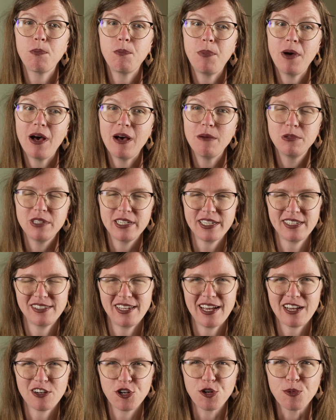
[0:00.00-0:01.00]
public
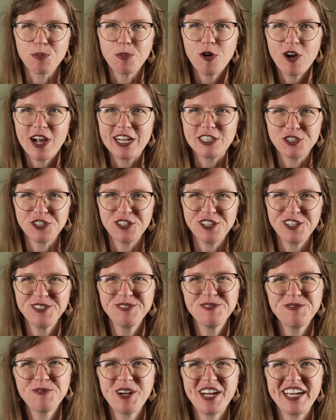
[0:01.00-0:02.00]
sector pressure,
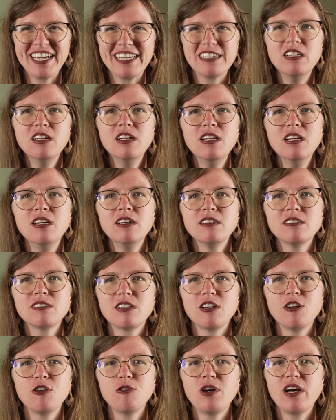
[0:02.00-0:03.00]
right?
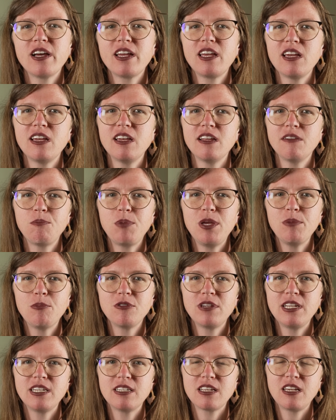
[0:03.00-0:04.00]
So again,
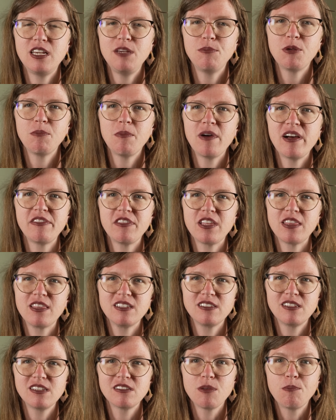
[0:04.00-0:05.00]
people need to keep in mind that
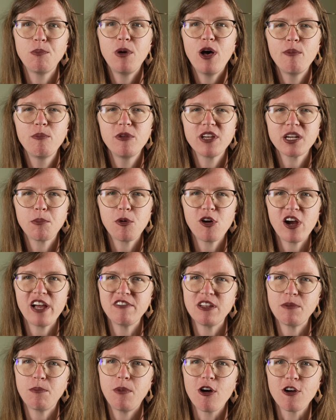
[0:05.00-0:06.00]
this is a
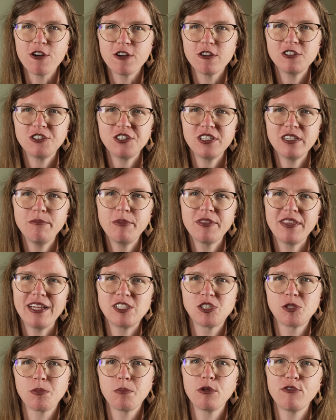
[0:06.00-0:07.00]
public-private partnership.
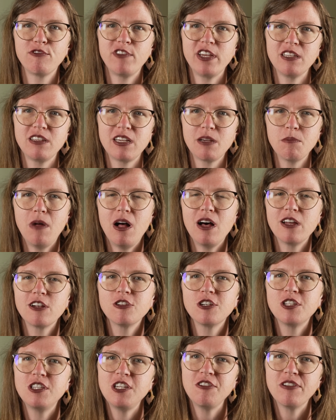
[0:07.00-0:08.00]
That's the prevailing
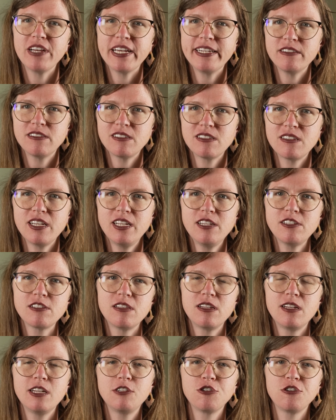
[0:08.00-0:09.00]
model in the United States.
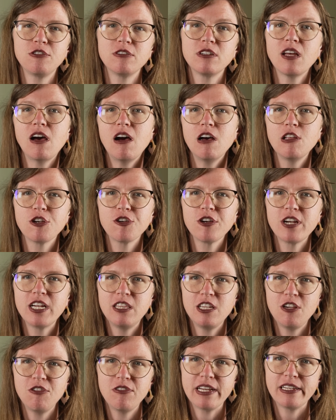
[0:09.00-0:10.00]
The digital dollar
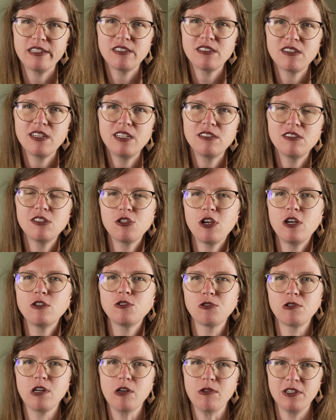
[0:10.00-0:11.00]
in the United States is
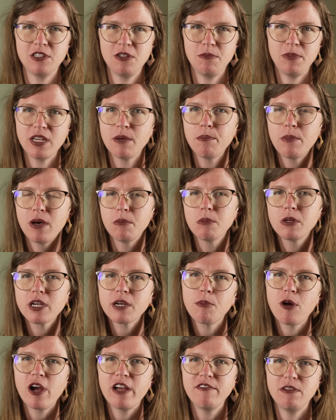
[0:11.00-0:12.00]
also going to be a
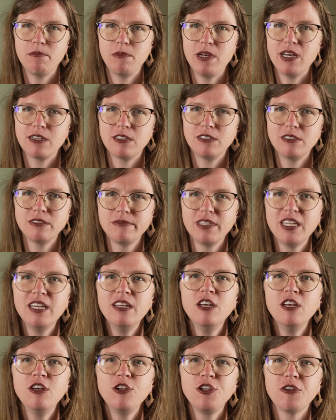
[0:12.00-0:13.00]
public-private model.
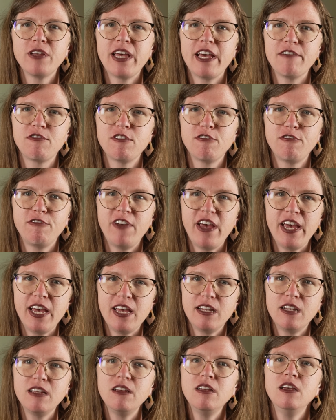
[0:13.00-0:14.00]
You'll have the
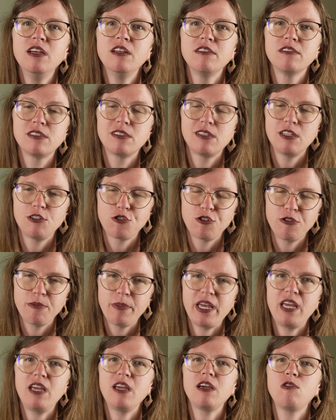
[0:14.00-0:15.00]
Fed, the central
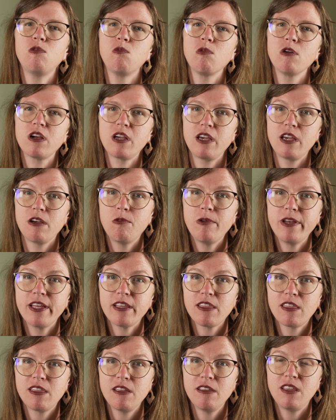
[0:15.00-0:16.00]
bank, working
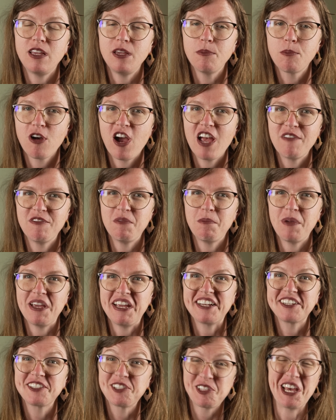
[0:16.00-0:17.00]
with the private
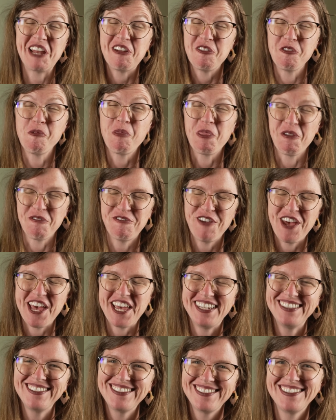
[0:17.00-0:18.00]
banks that own the
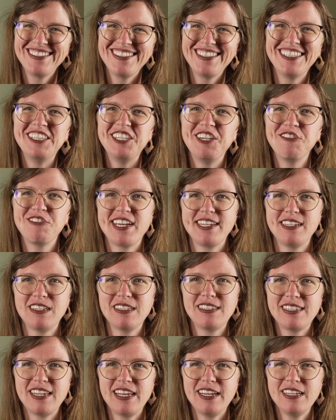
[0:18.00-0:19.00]
Fed in the
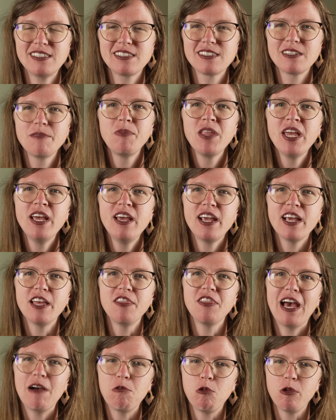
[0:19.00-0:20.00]
United States,
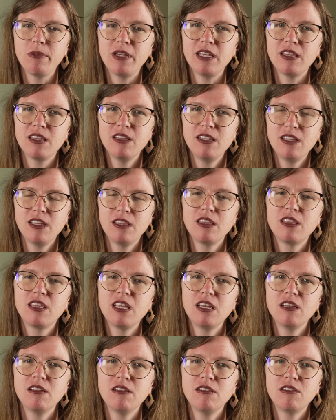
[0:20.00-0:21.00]
and that will be
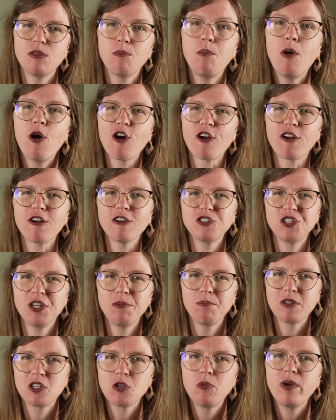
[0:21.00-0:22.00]
the
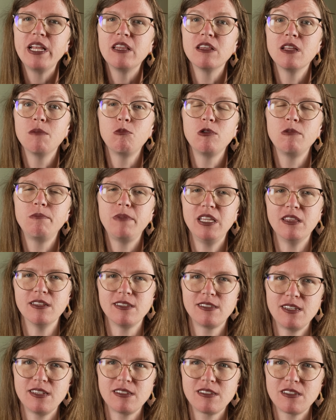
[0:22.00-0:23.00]
partnership between them will be the
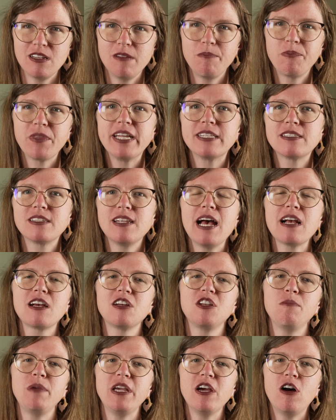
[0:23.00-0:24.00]
system. It's not
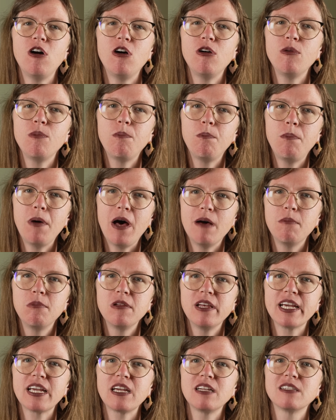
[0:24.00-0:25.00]
going to be all
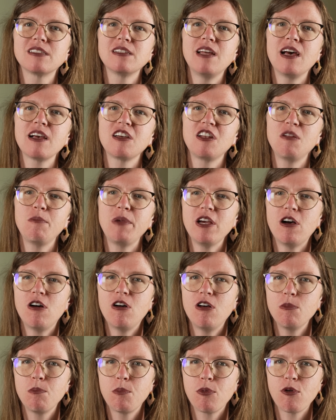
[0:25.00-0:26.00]
public. It's not going to be
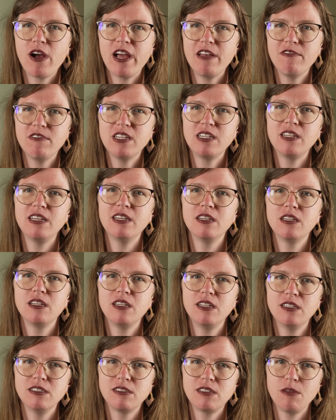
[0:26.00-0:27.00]
all private.
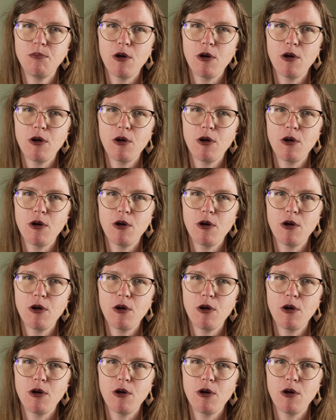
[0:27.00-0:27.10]
It is a